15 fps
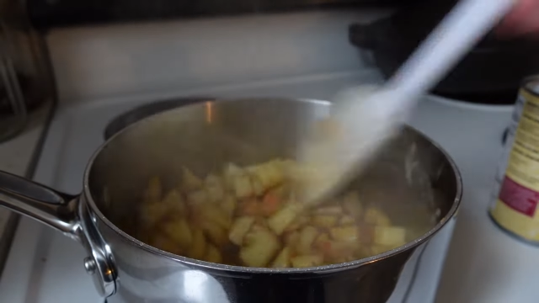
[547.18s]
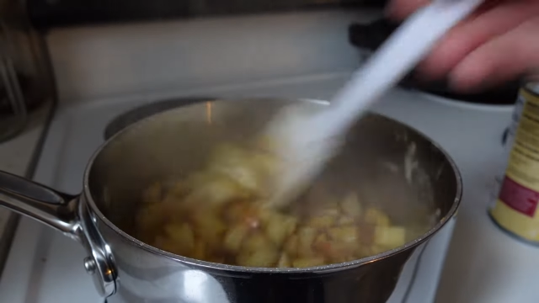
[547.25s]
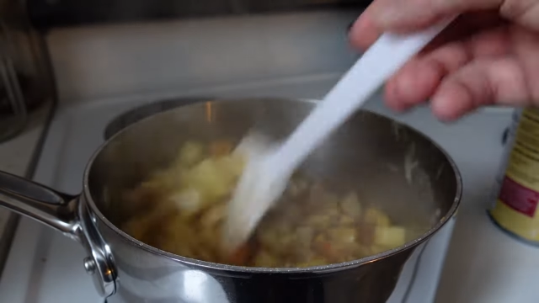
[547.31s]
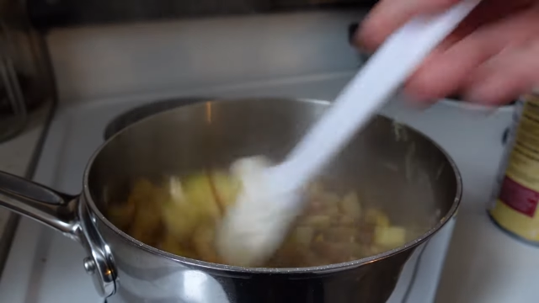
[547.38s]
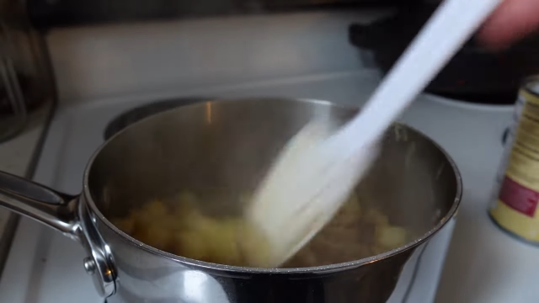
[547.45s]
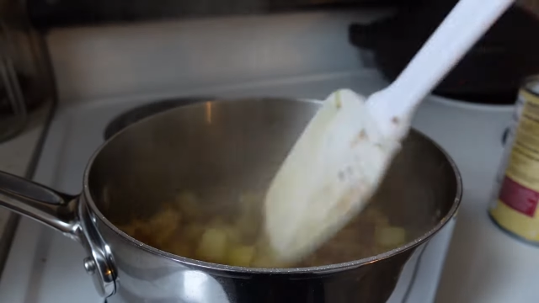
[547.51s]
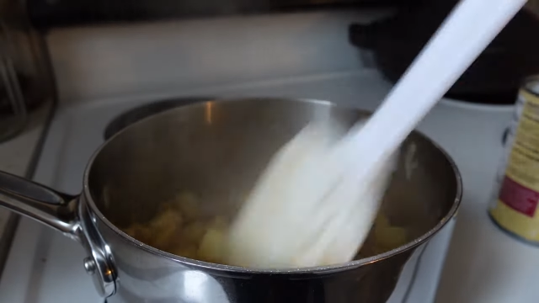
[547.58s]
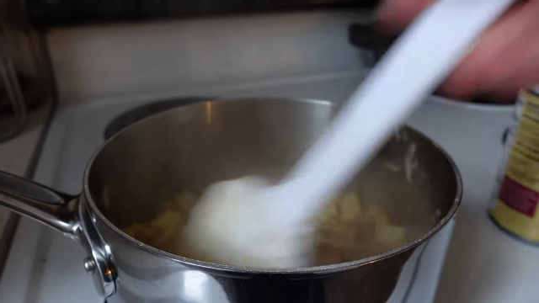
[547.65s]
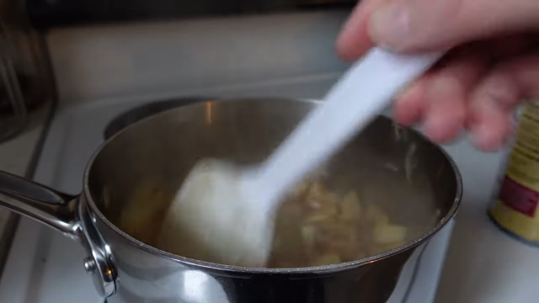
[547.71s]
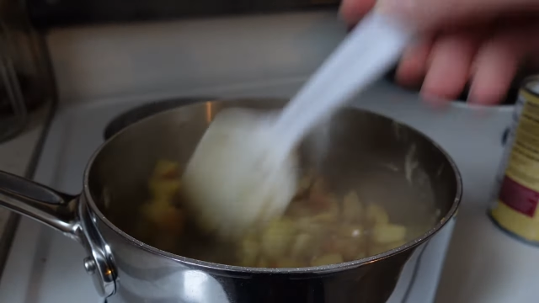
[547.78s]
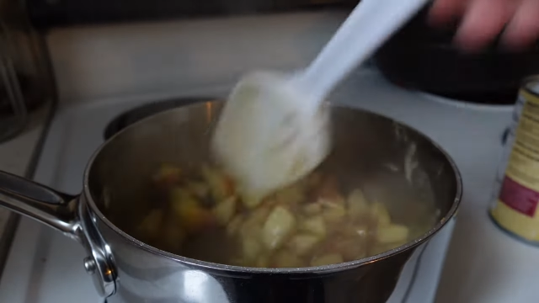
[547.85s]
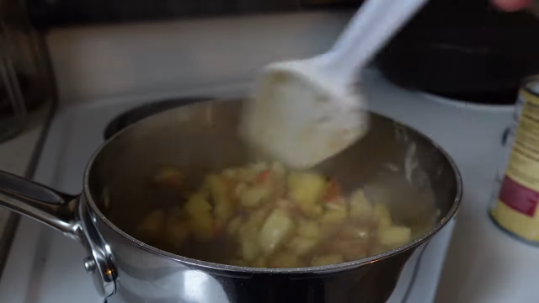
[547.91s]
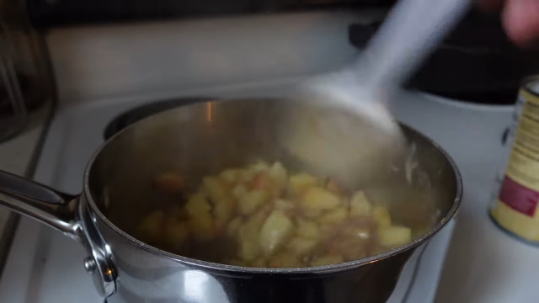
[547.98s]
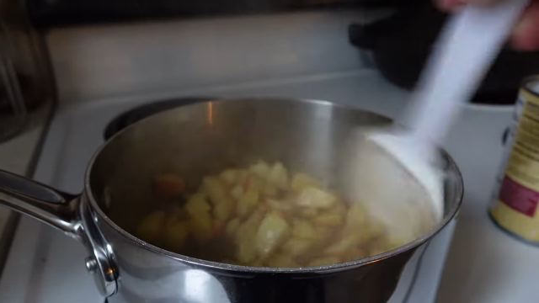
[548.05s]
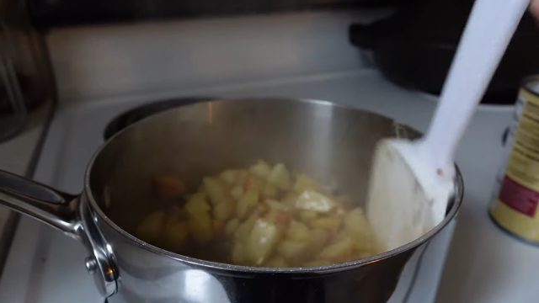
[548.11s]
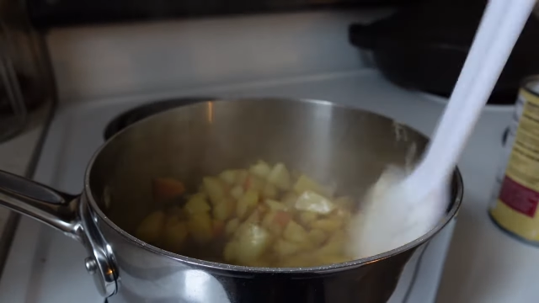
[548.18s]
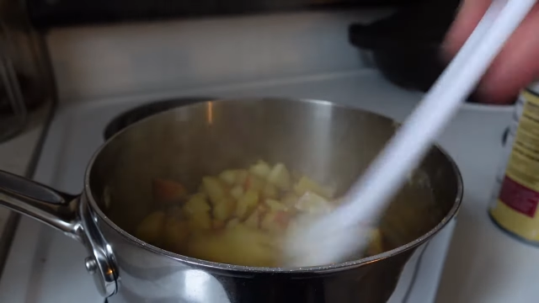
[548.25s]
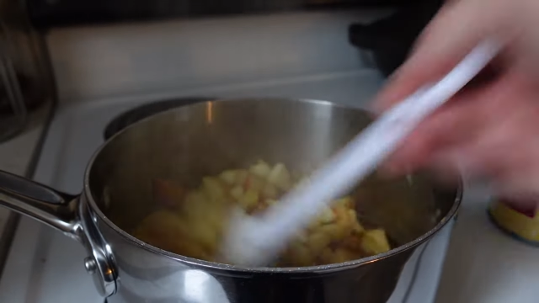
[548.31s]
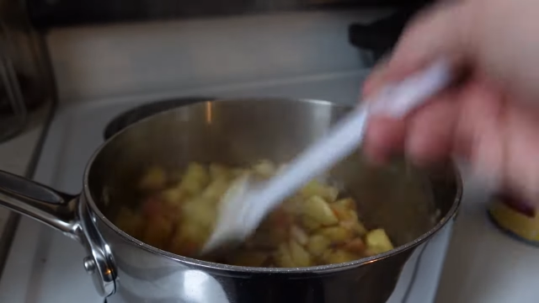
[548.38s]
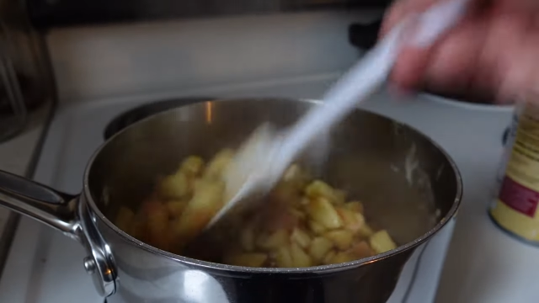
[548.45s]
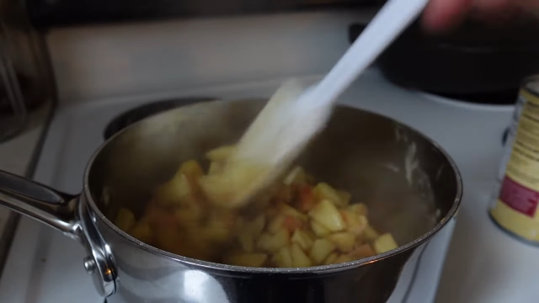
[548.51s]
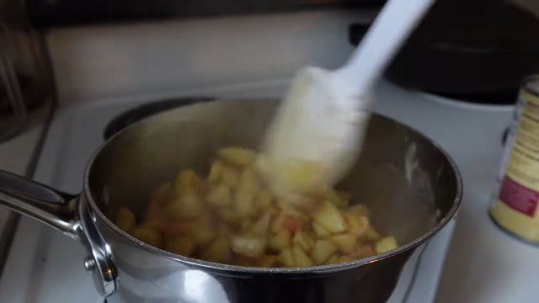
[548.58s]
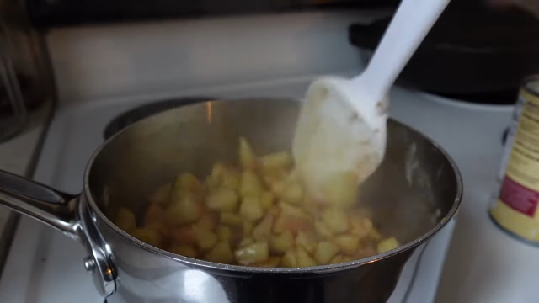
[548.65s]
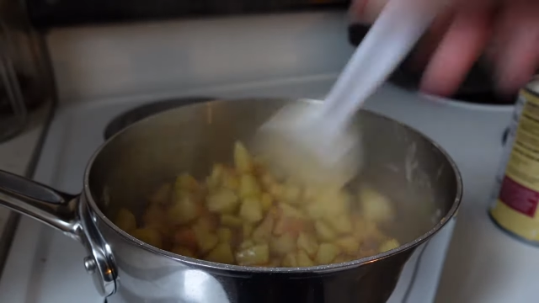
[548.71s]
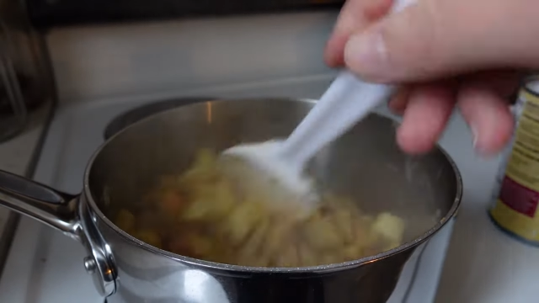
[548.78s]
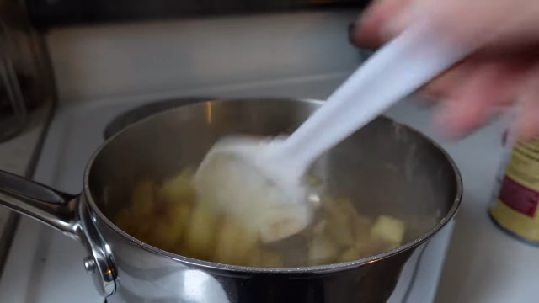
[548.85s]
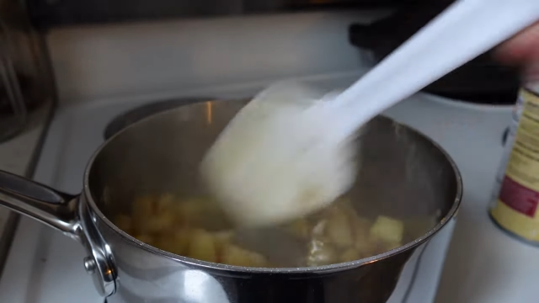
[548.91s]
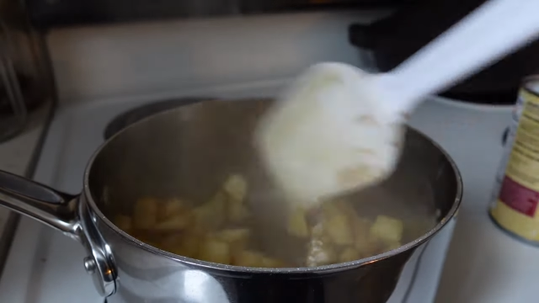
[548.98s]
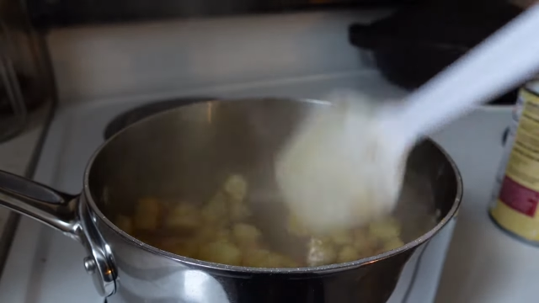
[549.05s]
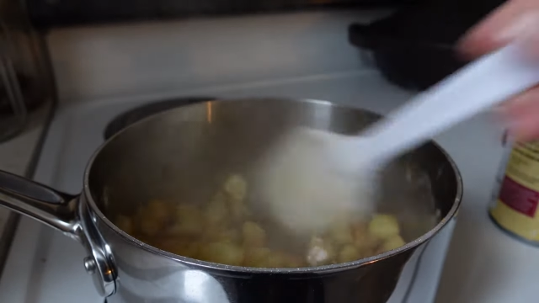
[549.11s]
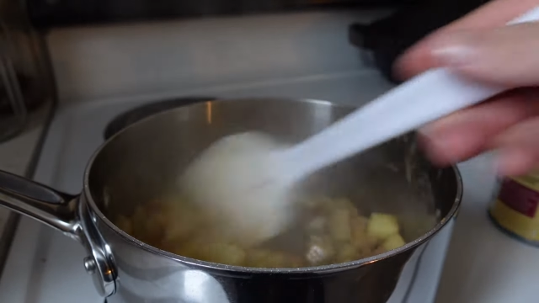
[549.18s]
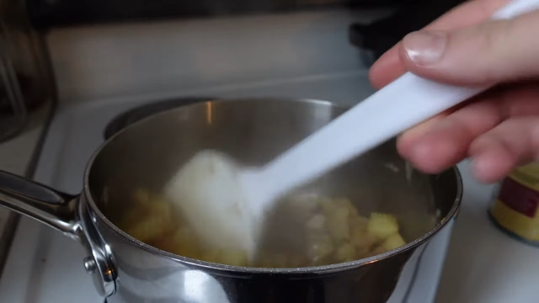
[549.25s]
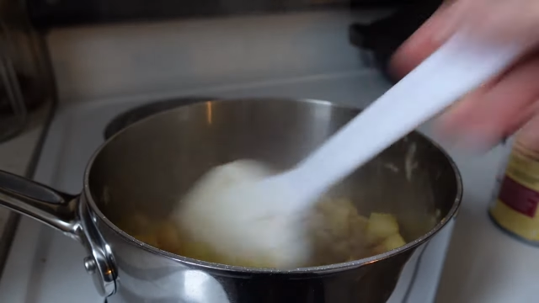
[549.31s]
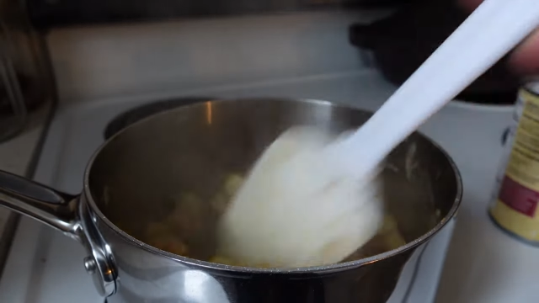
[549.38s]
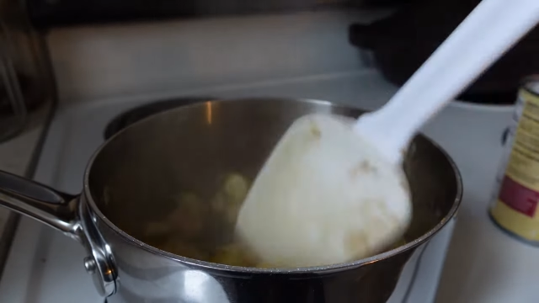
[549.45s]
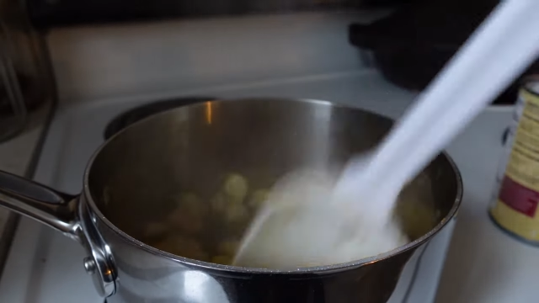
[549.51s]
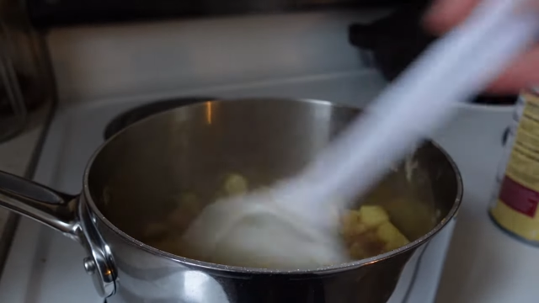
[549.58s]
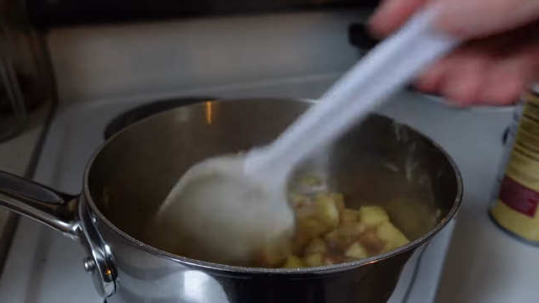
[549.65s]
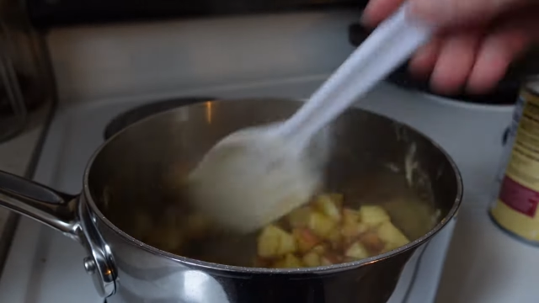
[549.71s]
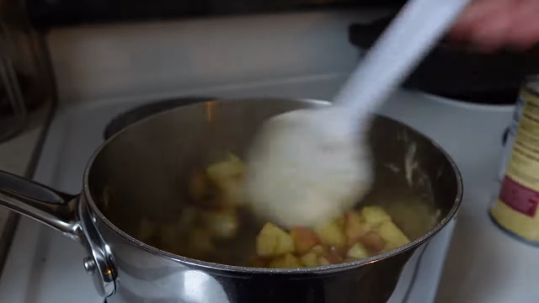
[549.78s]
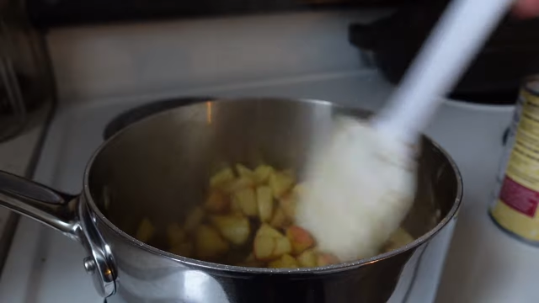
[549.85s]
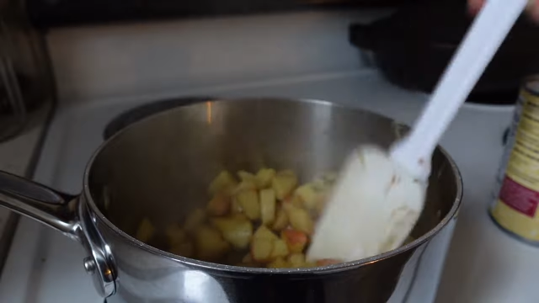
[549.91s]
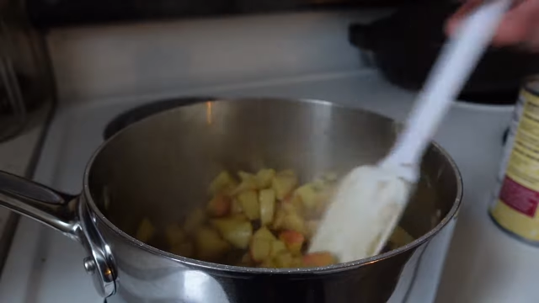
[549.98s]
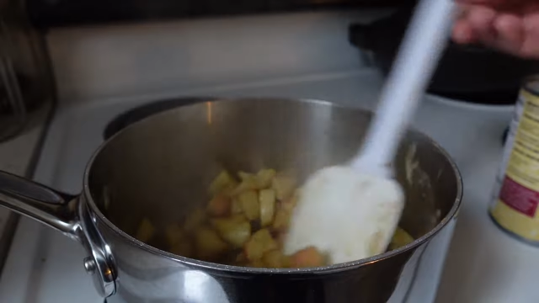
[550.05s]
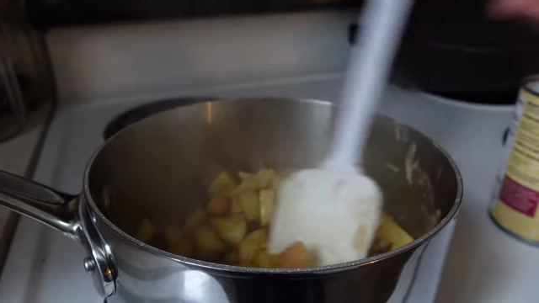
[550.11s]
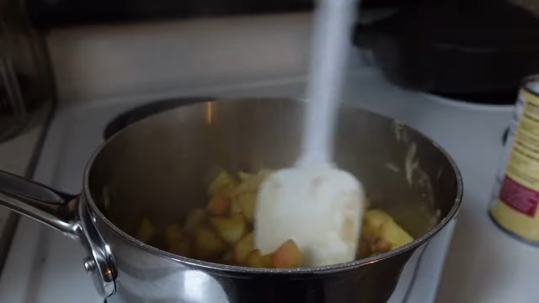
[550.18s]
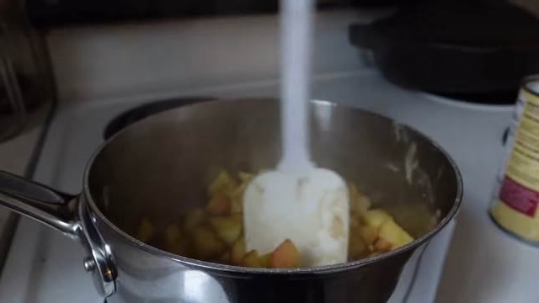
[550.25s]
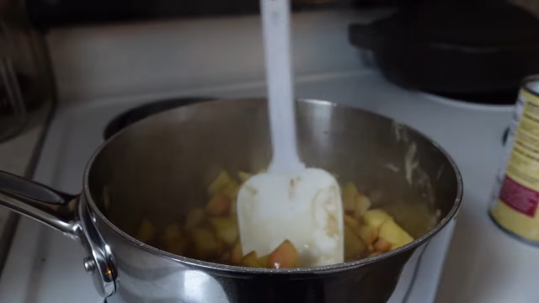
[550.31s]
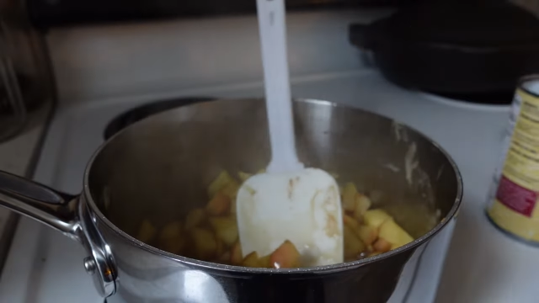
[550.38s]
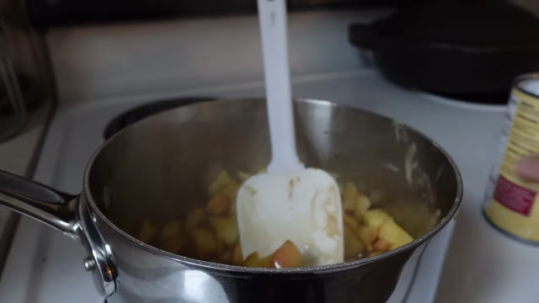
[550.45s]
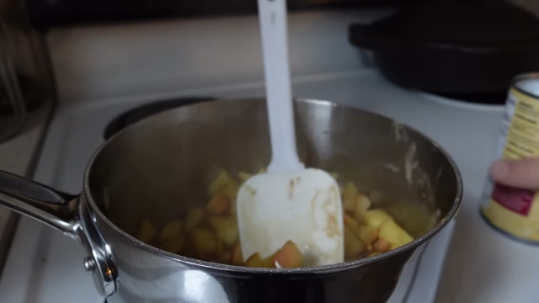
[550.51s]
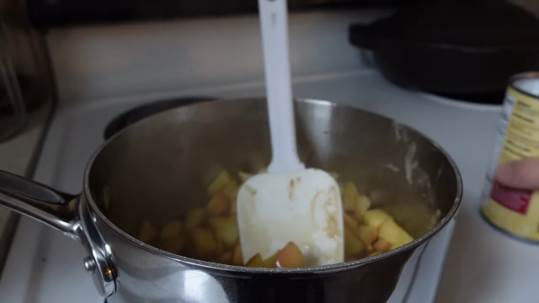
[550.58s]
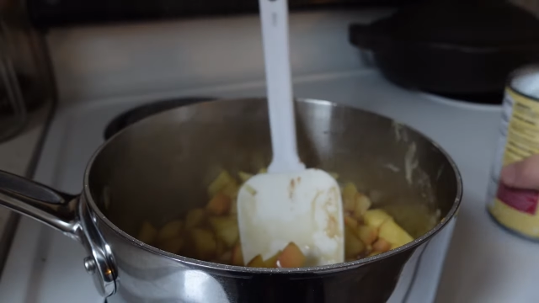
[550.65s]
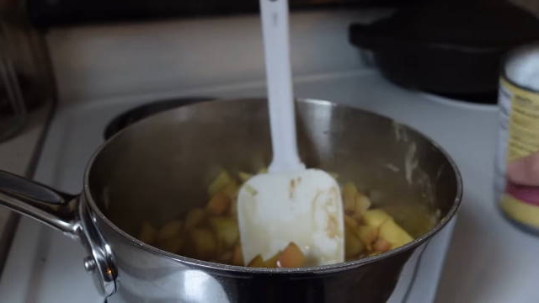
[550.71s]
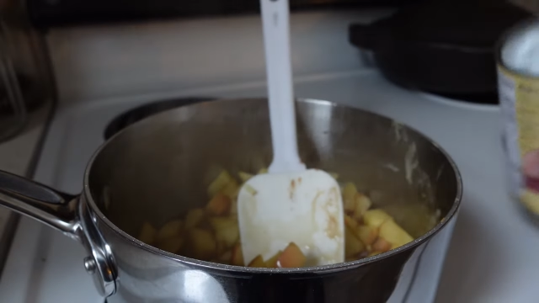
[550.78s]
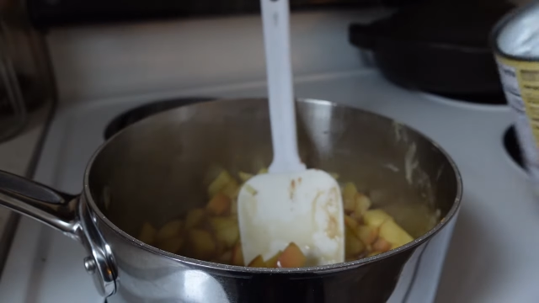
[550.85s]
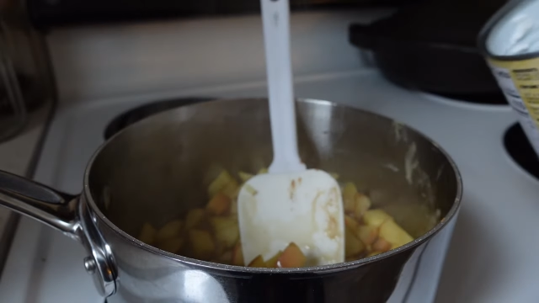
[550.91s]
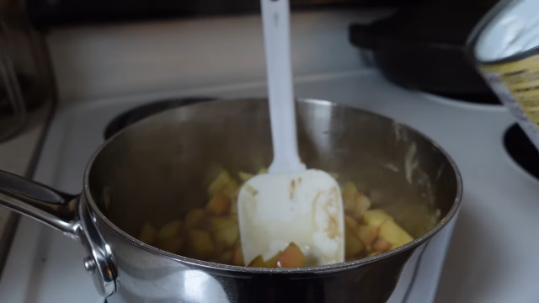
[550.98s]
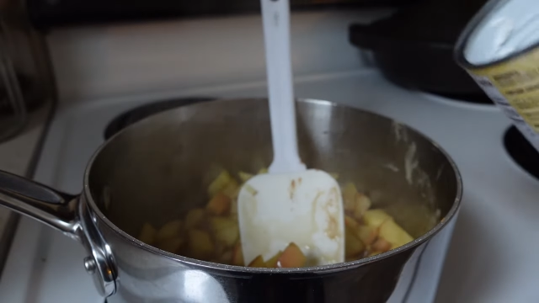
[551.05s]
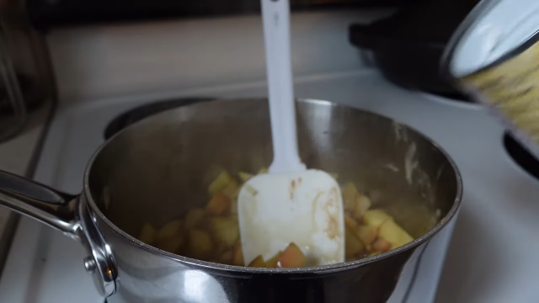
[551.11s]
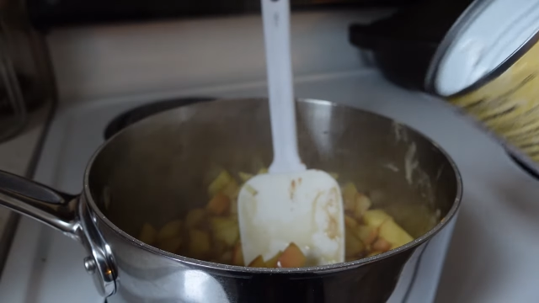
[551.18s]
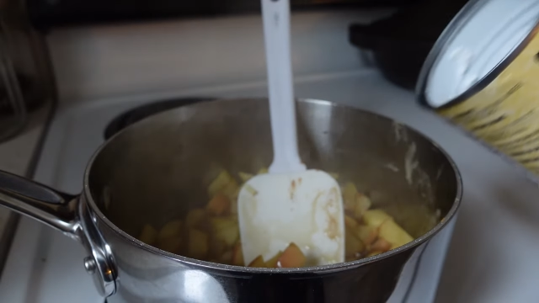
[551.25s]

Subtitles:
[unreadable: no face in view]